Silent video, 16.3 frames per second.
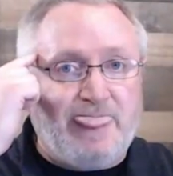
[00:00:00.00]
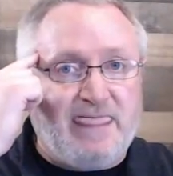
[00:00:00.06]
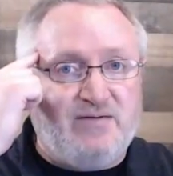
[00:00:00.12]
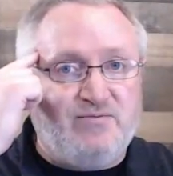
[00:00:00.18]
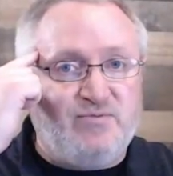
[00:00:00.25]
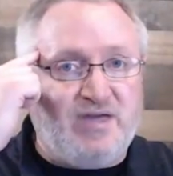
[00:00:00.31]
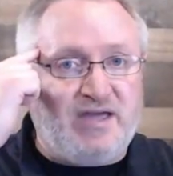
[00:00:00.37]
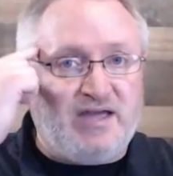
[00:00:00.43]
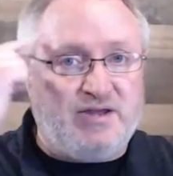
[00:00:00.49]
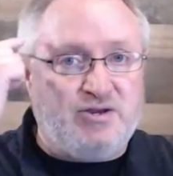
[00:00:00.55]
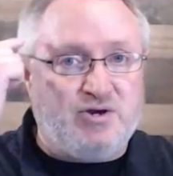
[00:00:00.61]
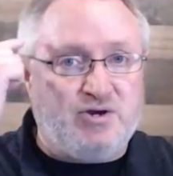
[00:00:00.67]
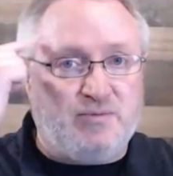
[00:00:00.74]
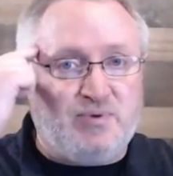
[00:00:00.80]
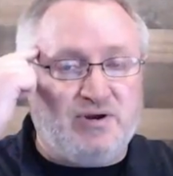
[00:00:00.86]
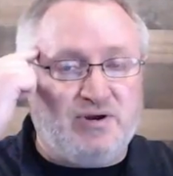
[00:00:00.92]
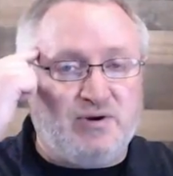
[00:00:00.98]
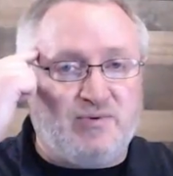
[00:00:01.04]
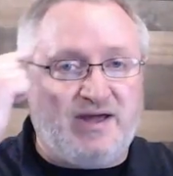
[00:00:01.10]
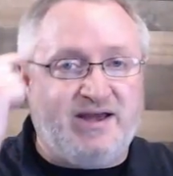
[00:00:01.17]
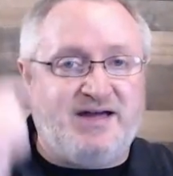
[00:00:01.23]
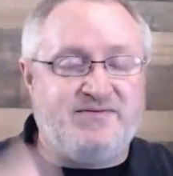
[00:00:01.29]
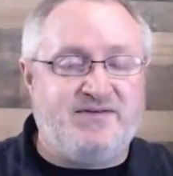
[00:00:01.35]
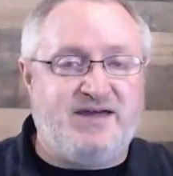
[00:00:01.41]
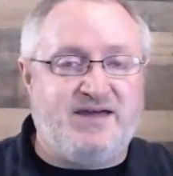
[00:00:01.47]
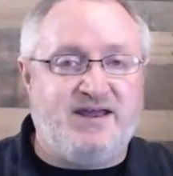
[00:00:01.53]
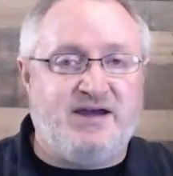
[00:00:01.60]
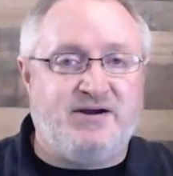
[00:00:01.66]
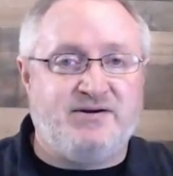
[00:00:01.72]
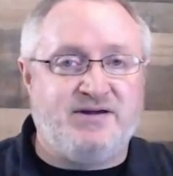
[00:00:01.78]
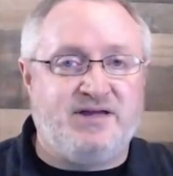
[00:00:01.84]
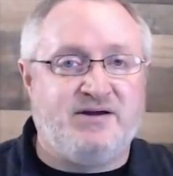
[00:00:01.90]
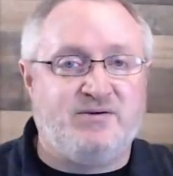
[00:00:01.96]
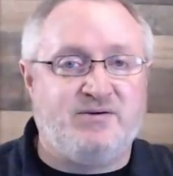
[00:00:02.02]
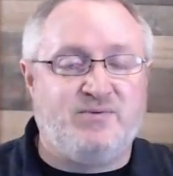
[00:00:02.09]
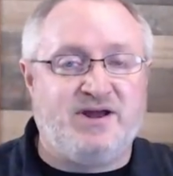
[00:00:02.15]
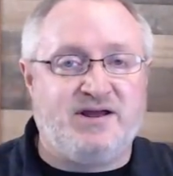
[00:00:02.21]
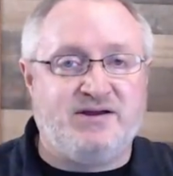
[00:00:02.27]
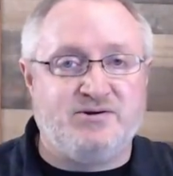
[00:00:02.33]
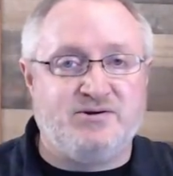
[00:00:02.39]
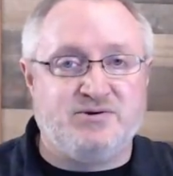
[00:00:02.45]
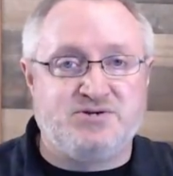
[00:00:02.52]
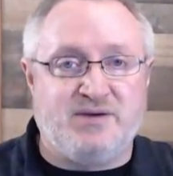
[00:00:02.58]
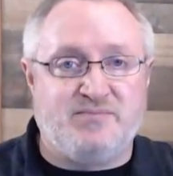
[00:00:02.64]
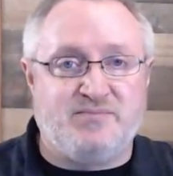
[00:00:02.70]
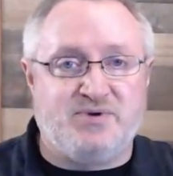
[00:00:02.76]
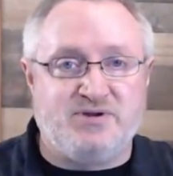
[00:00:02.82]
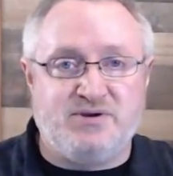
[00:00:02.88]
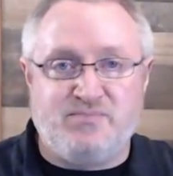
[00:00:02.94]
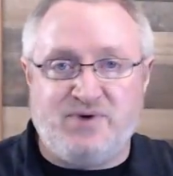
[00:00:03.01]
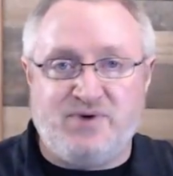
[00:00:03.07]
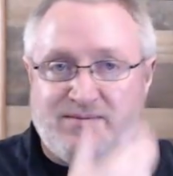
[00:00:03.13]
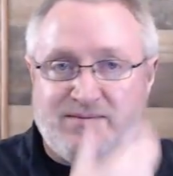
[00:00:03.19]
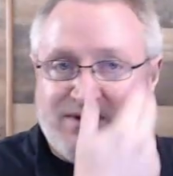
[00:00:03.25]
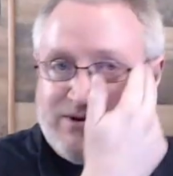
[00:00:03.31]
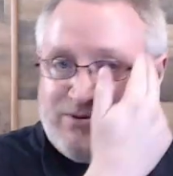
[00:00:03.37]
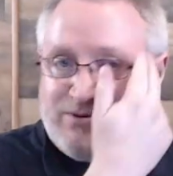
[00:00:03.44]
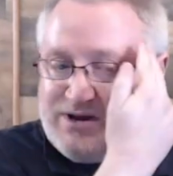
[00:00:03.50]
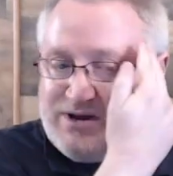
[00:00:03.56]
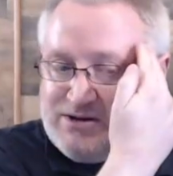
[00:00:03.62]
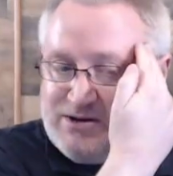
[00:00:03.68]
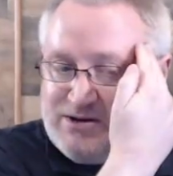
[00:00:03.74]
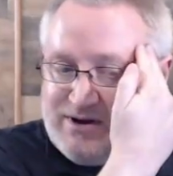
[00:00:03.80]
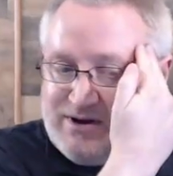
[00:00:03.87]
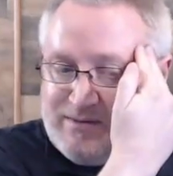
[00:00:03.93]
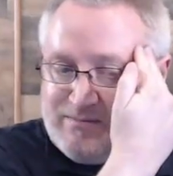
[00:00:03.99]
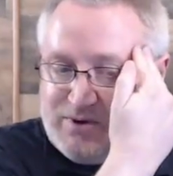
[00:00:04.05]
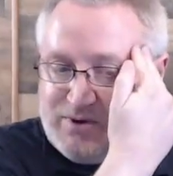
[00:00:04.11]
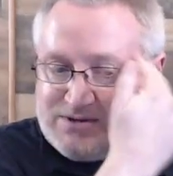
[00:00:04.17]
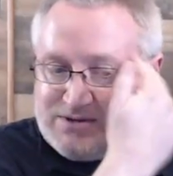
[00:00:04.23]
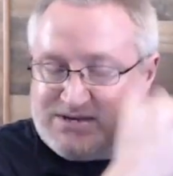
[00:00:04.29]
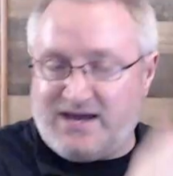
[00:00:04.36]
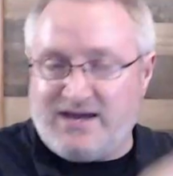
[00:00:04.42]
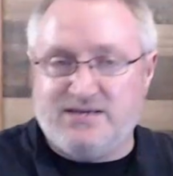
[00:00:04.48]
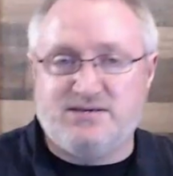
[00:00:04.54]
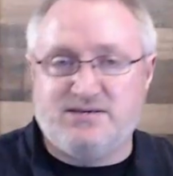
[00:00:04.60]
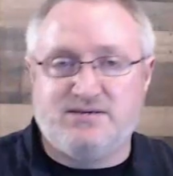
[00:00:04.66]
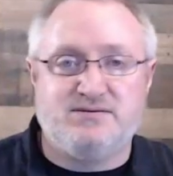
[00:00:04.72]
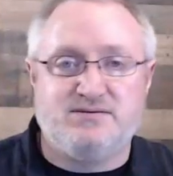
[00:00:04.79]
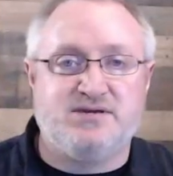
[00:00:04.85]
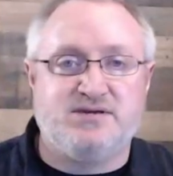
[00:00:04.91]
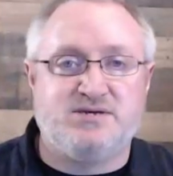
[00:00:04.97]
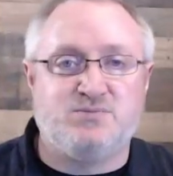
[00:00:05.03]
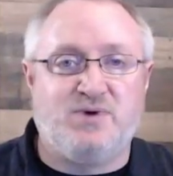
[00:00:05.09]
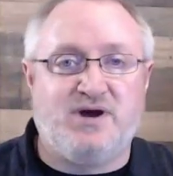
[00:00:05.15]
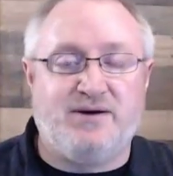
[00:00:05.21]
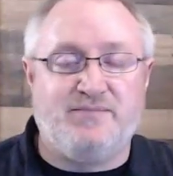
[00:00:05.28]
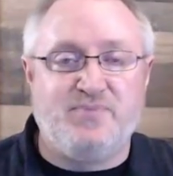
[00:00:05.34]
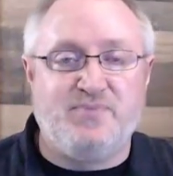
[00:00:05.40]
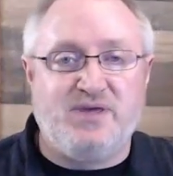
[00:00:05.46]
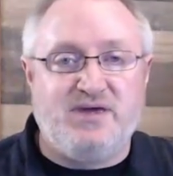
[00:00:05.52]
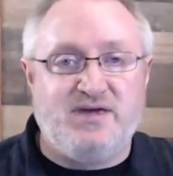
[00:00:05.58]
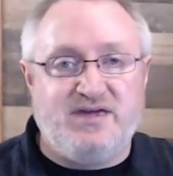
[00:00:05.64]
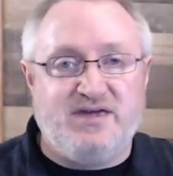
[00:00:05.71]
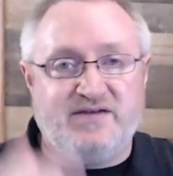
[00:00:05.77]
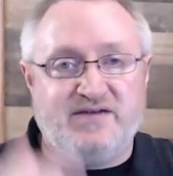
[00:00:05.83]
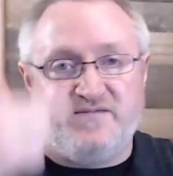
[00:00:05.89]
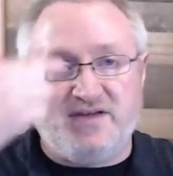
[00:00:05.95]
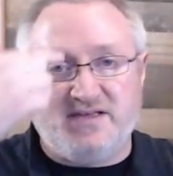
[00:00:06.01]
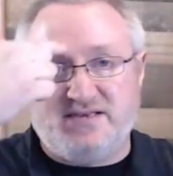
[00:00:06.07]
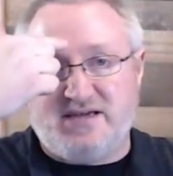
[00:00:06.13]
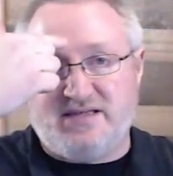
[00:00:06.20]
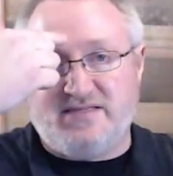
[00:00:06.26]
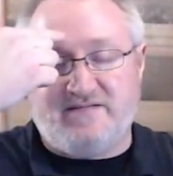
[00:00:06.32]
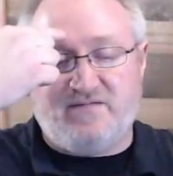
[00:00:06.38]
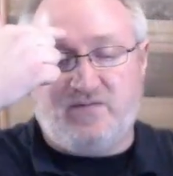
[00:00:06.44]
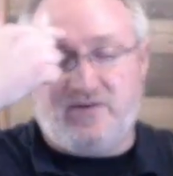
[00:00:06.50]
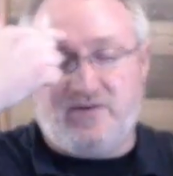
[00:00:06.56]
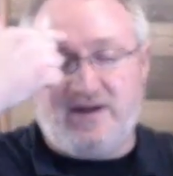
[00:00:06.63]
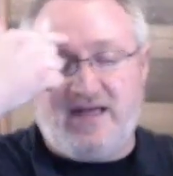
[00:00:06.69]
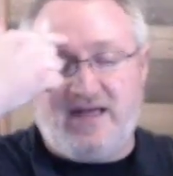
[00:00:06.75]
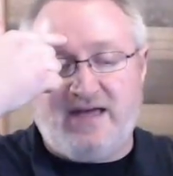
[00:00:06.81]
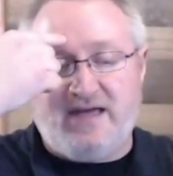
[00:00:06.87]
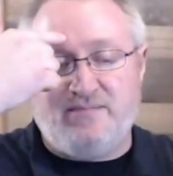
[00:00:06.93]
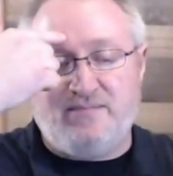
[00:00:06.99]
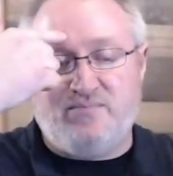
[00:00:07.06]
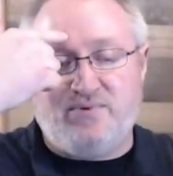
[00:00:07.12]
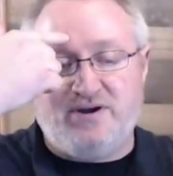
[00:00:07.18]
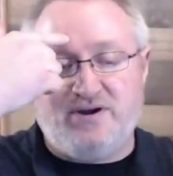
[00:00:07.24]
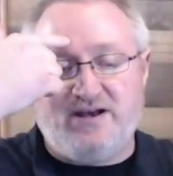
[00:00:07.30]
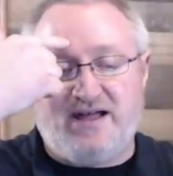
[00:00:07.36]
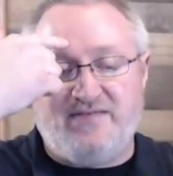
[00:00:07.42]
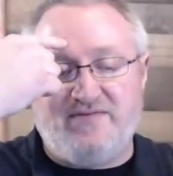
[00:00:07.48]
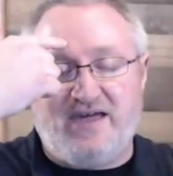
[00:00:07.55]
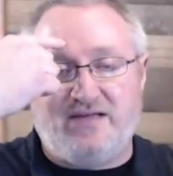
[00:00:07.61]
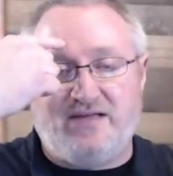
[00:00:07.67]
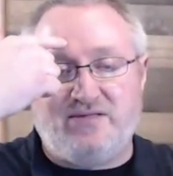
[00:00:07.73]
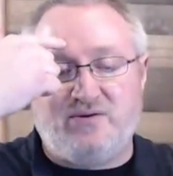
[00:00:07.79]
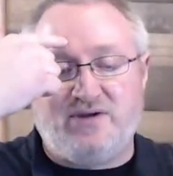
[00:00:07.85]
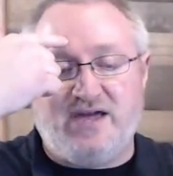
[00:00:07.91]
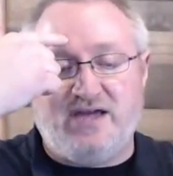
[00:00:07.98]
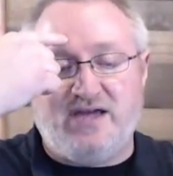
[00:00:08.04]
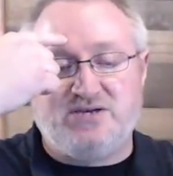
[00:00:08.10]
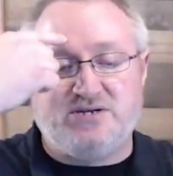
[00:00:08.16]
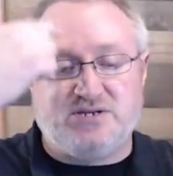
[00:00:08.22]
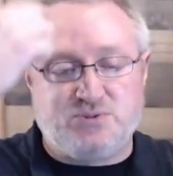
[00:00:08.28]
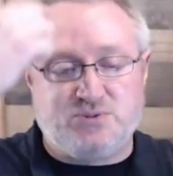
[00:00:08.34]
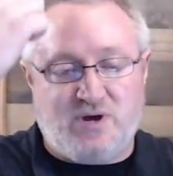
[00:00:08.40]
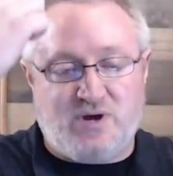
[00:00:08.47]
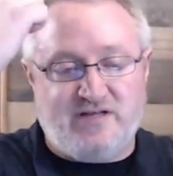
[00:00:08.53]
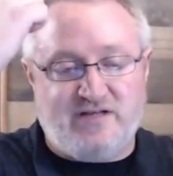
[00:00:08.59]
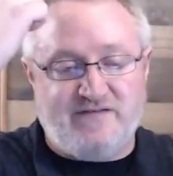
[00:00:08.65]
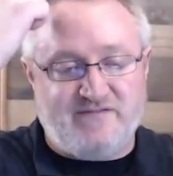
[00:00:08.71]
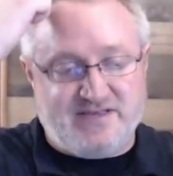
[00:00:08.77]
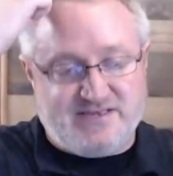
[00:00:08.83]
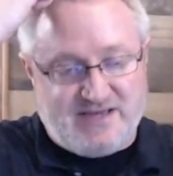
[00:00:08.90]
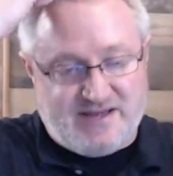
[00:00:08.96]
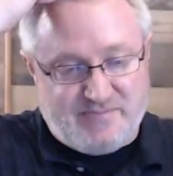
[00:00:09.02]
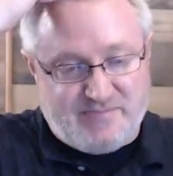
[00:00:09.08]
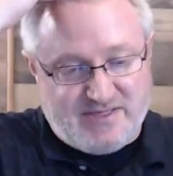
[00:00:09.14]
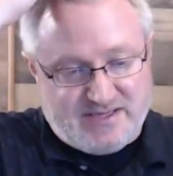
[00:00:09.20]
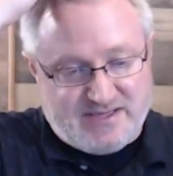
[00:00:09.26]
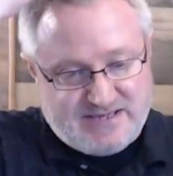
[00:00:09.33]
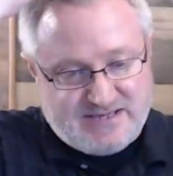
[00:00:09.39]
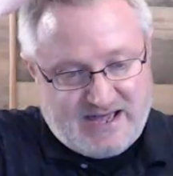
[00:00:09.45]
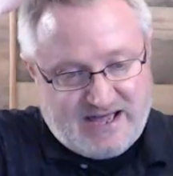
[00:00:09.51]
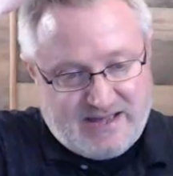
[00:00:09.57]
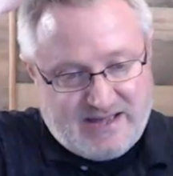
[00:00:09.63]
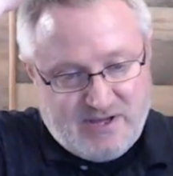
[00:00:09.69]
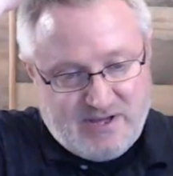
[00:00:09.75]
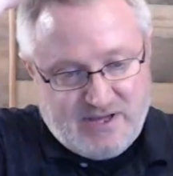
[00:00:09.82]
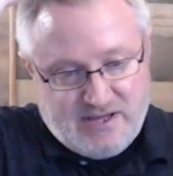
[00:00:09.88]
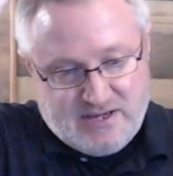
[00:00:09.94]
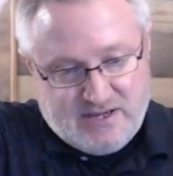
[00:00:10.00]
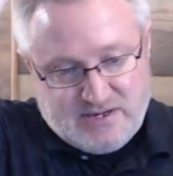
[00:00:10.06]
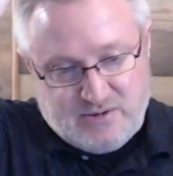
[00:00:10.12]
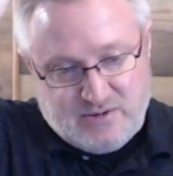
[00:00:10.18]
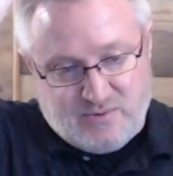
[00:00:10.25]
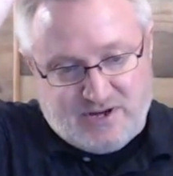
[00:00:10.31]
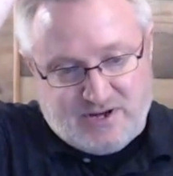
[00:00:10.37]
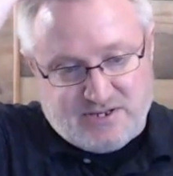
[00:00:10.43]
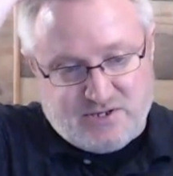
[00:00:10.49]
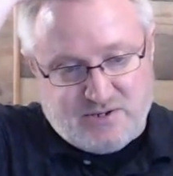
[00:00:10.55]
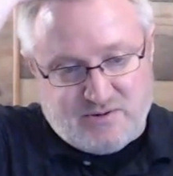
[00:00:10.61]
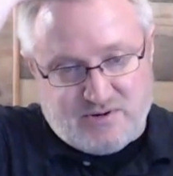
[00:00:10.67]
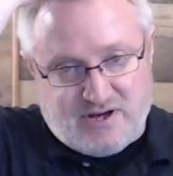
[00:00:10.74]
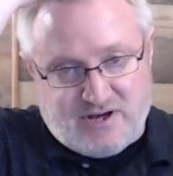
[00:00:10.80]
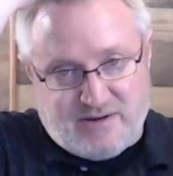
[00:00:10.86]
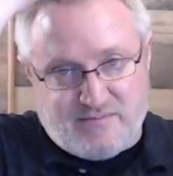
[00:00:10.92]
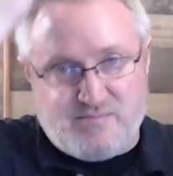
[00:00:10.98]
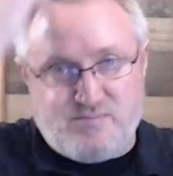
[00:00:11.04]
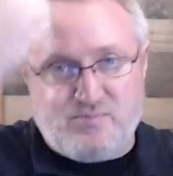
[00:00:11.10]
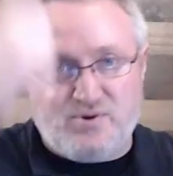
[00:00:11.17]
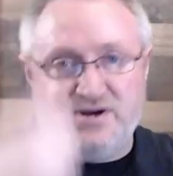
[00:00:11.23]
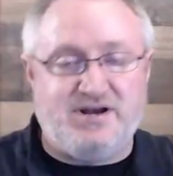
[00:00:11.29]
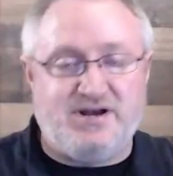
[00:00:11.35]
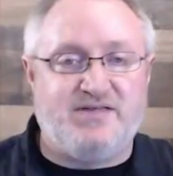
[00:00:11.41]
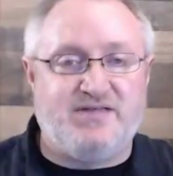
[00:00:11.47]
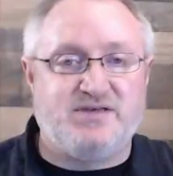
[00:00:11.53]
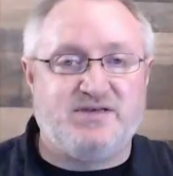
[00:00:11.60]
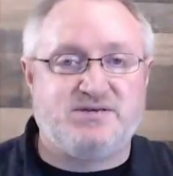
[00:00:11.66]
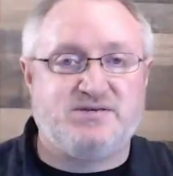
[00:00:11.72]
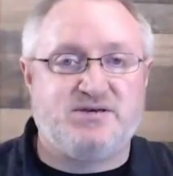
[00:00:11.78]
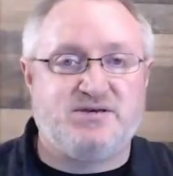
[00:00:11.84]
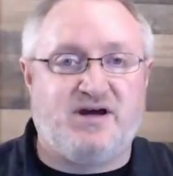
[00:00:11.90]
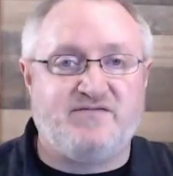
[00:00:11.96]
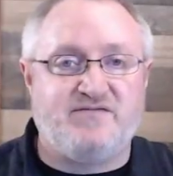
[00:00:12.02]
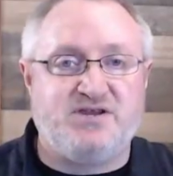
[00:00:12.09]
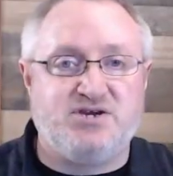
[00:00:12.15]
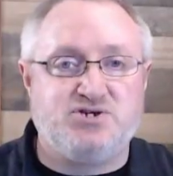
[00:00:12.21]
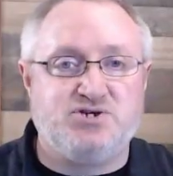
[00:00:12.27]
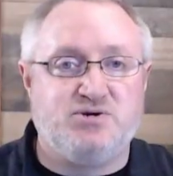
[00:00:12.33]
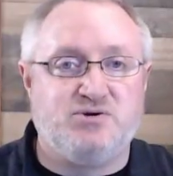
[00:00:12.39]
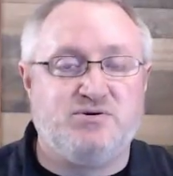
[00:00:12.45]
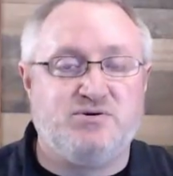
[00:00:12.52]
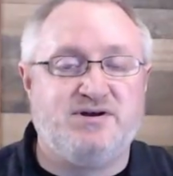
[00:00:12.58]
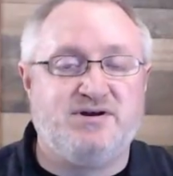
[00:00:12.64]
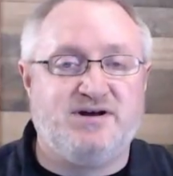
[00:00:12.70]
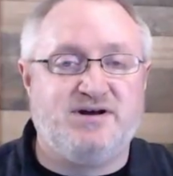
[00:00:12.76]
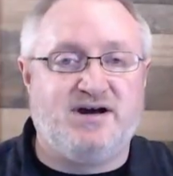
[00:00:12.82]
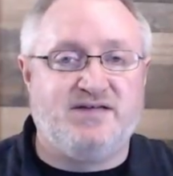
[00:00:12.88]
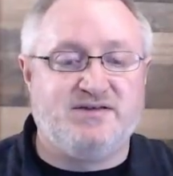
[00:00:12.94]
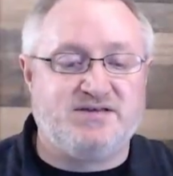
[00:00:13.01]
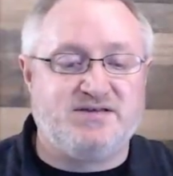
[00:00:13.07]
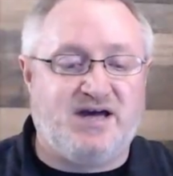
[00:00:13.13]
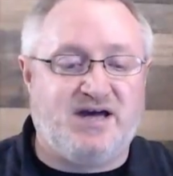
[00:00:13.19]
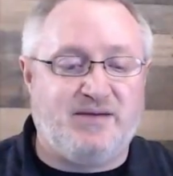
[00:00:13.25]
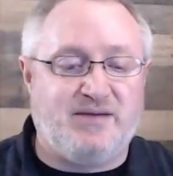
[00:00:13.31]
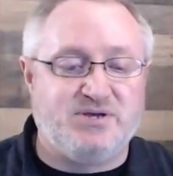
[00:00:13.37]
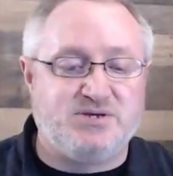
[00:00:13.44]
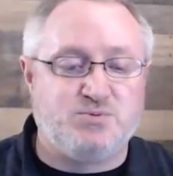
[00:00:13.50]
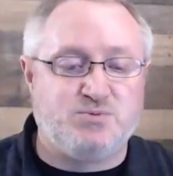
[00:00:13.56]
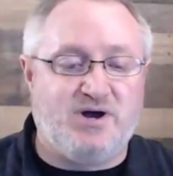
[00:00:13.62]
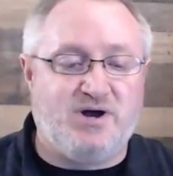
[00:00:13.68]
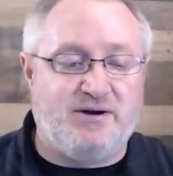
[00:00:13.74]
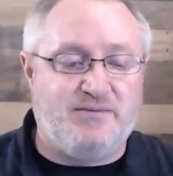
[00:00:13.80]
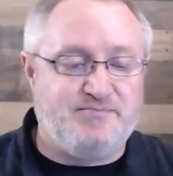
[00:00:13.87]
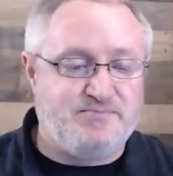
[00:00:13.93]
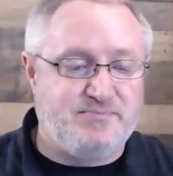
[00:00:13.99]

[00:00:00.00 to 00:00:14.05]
then you're going to put it right on that area, right on your temple. And you're probably going to want to do it on both sides as well. If it's on the forehead, put it on that location as well. If it's up on the top, you want to put it on the soft tissue on the top as well.